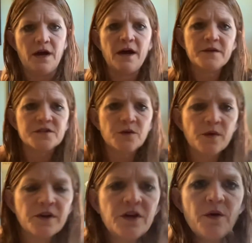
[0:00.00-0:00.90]
So we're
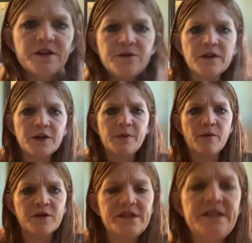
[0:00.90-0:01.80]
going to go into a little bit
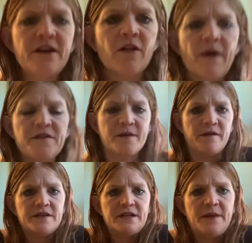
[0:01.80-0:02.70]
more detail about some of
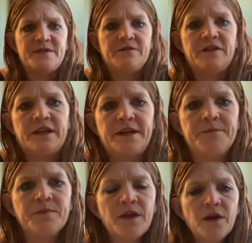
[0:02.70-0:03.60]
the types of validity.
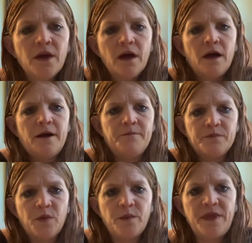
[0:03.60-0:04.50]

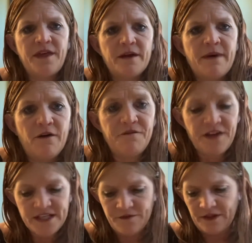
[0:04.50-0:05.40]
When we think about
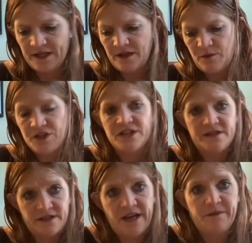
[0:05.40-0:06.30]
face validity, which is
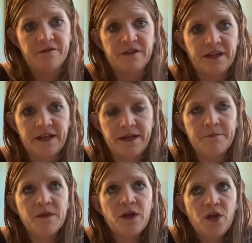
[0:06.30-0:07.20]
a type of validity,
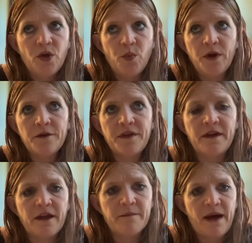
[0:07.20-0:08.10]
we're
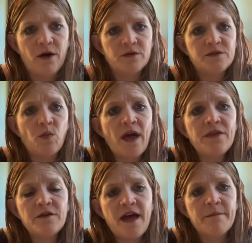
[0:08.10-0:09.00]
thinking about
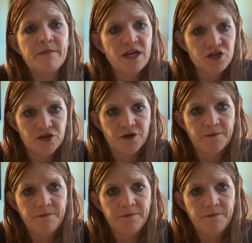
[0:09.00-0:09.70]
whether that measure